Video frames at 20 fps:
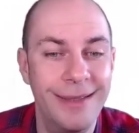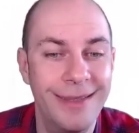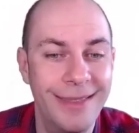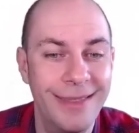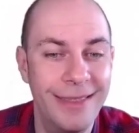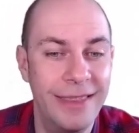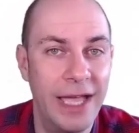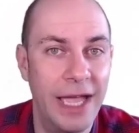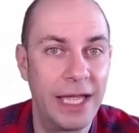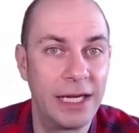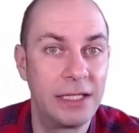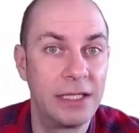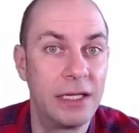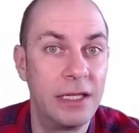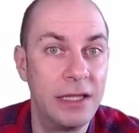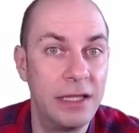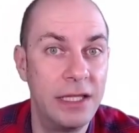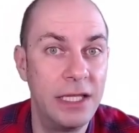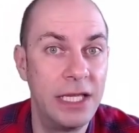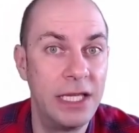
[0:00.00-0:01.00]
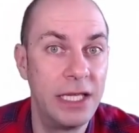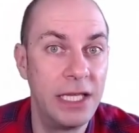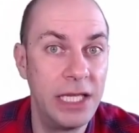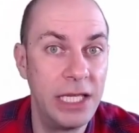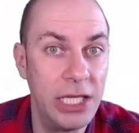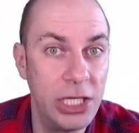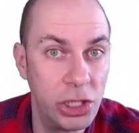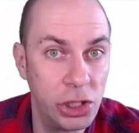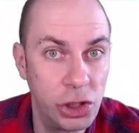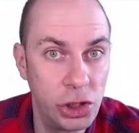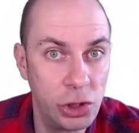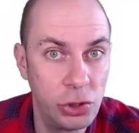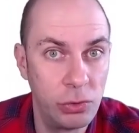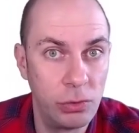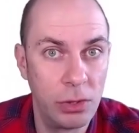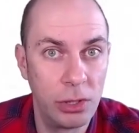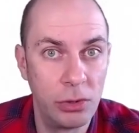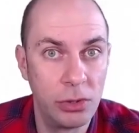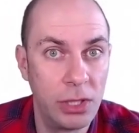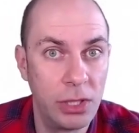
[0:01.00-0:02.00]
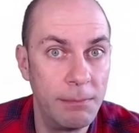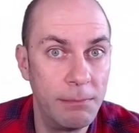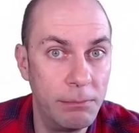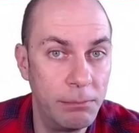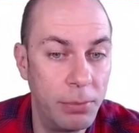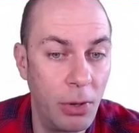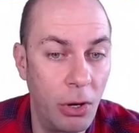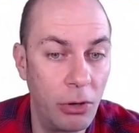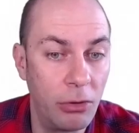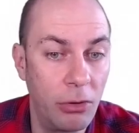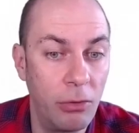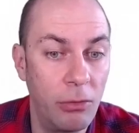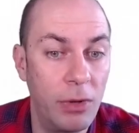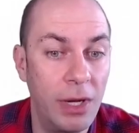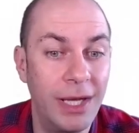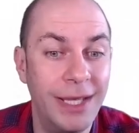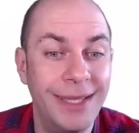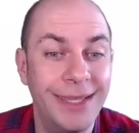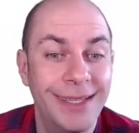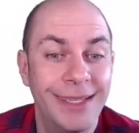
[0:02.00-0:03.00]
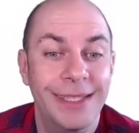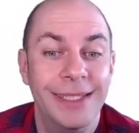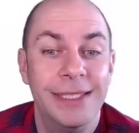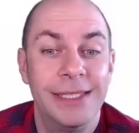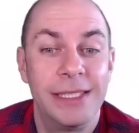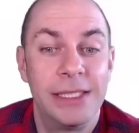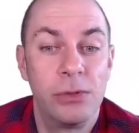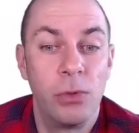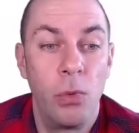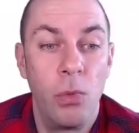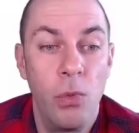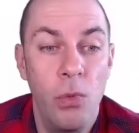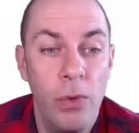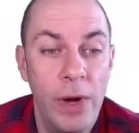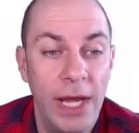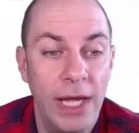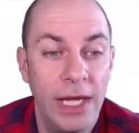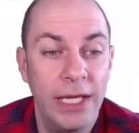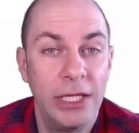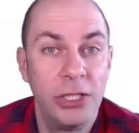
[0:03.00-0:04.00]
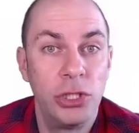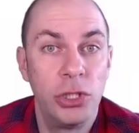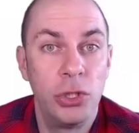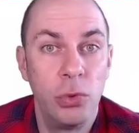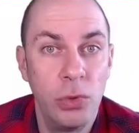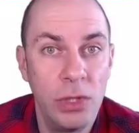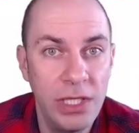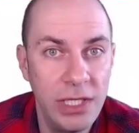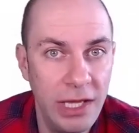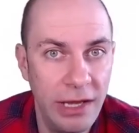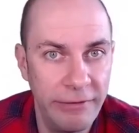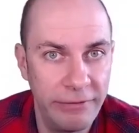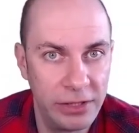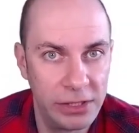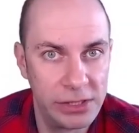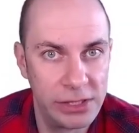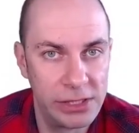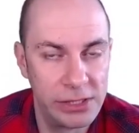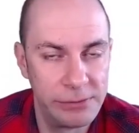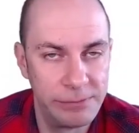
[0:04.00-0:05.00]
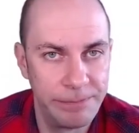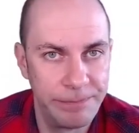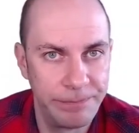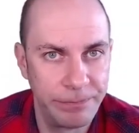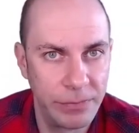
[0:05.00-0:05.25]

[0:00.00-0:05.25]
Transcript: that the issuer, the borrower, is willing to give us.